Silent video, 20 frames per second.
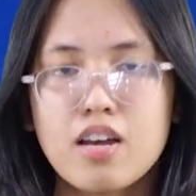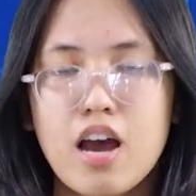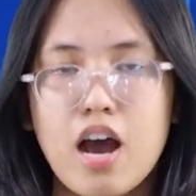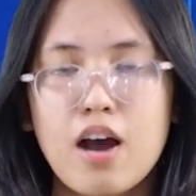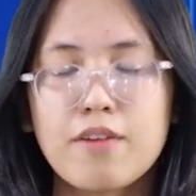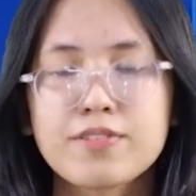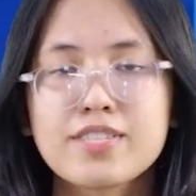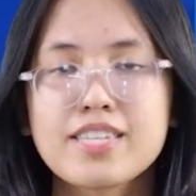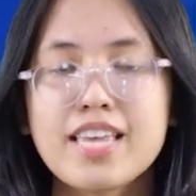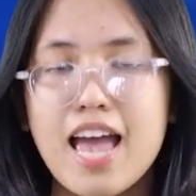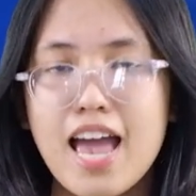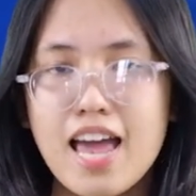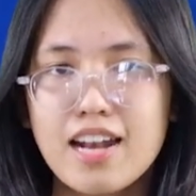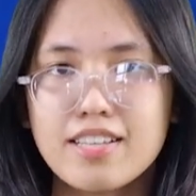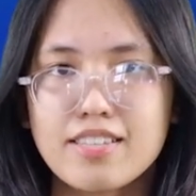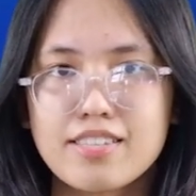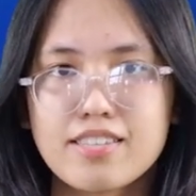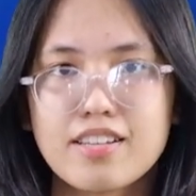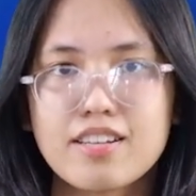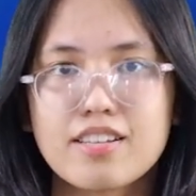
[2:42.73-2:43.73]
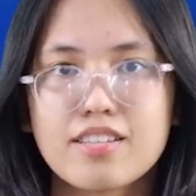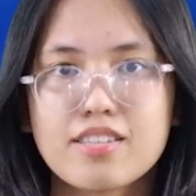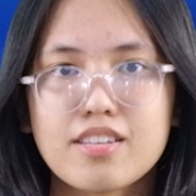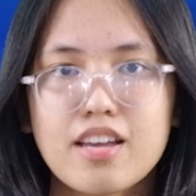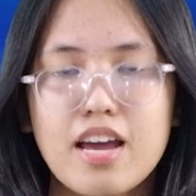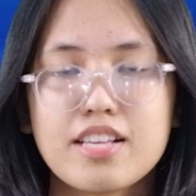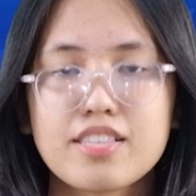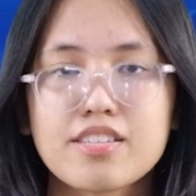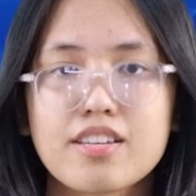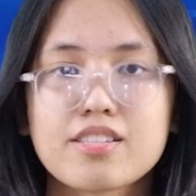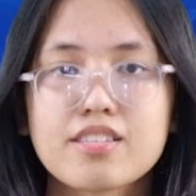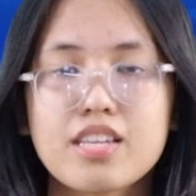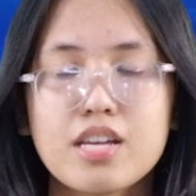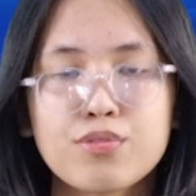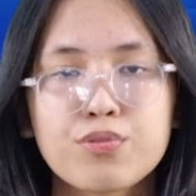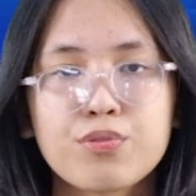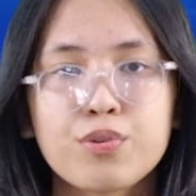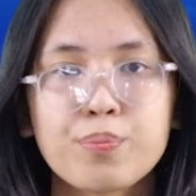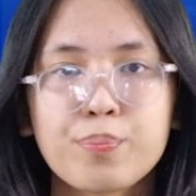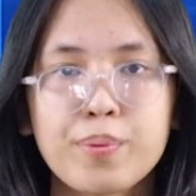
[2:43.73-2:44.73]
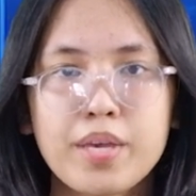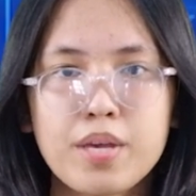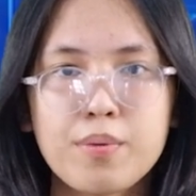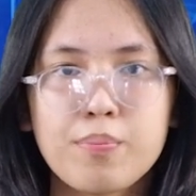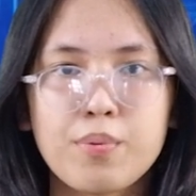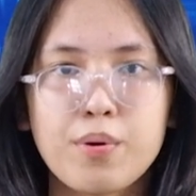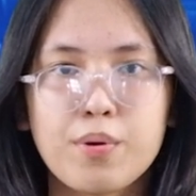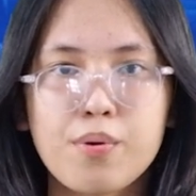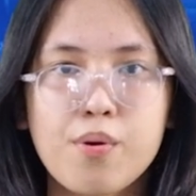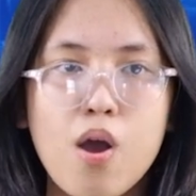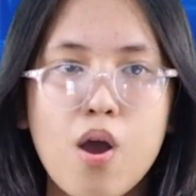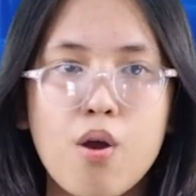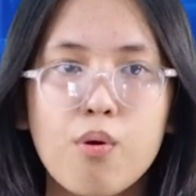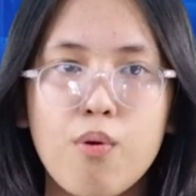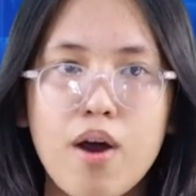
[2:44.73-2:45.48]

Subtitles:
of talented and successful people,